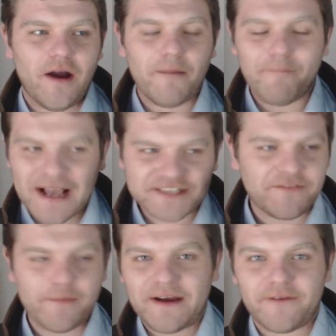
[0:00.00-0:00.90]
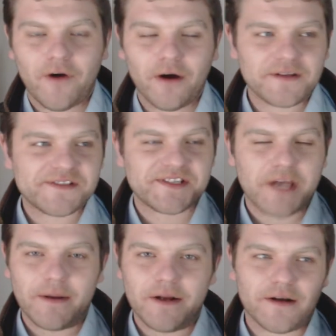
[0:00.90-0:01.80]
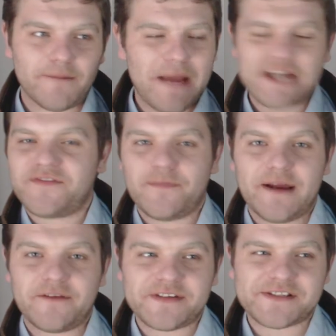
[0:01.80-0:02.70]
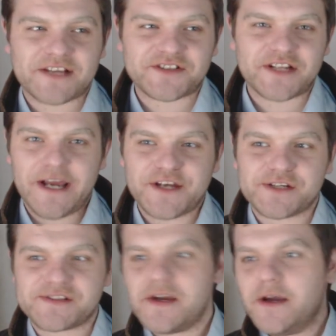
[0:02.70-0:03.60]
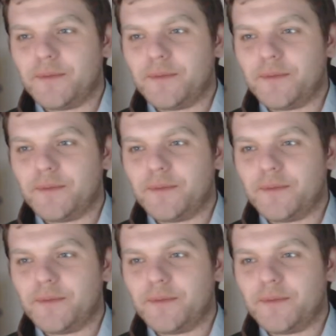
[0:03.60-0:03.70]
A massive amount of violence is going on, a massive amount of assassinations,